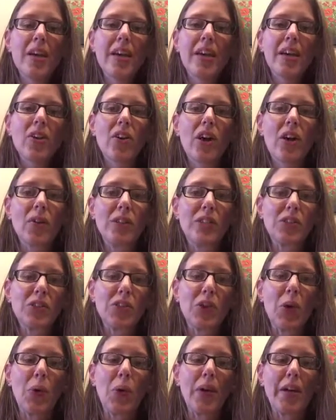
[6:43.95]
hear how it's
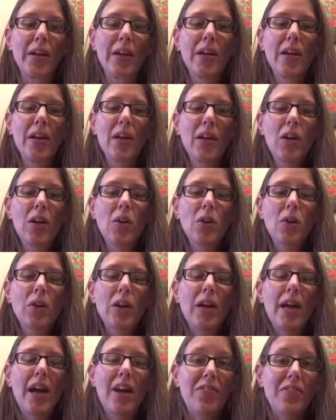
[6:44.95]
going
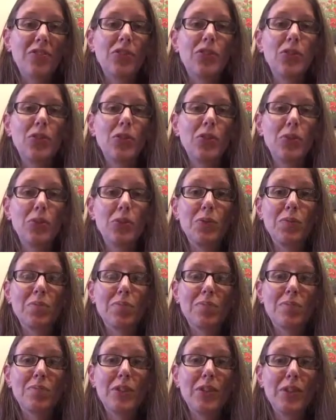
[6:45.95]
after you
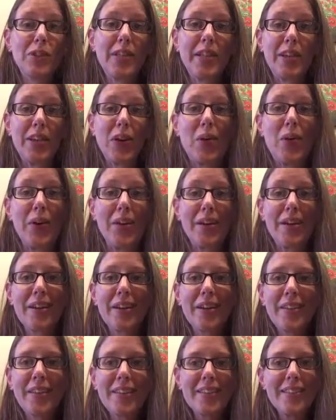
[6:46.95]
get going.
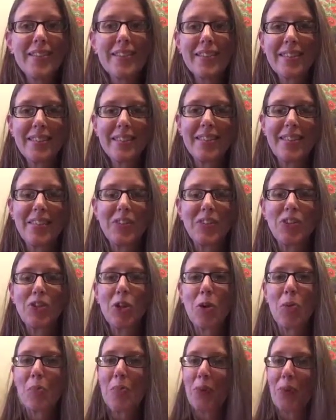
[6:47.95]
A little
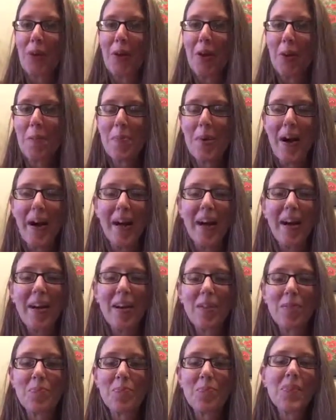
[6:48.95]
jumbled there, but
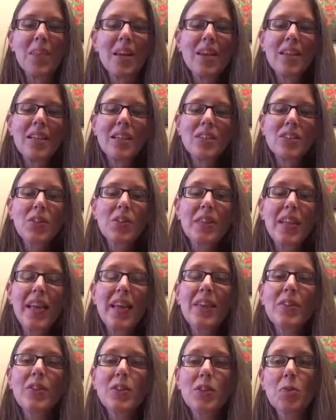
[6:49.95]
so
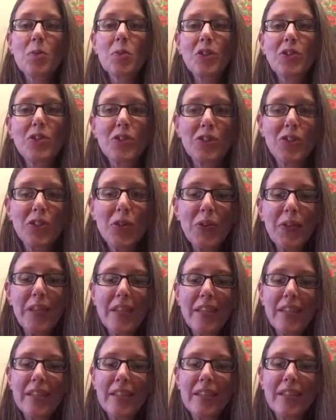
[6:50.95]
thank you so much for
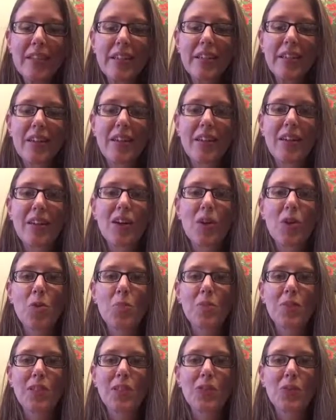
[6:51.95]
tuning in. I
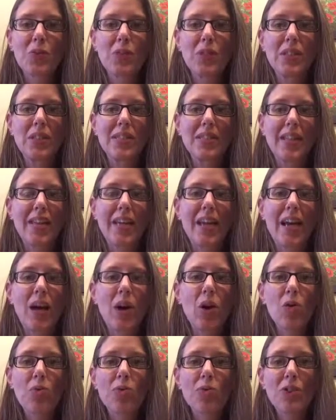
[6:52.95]
hope this was a
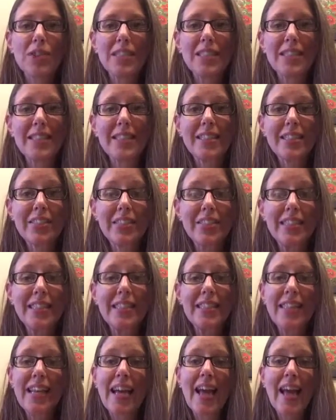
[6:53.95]
helpful
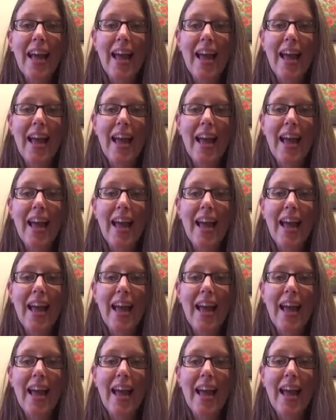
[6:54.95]
series,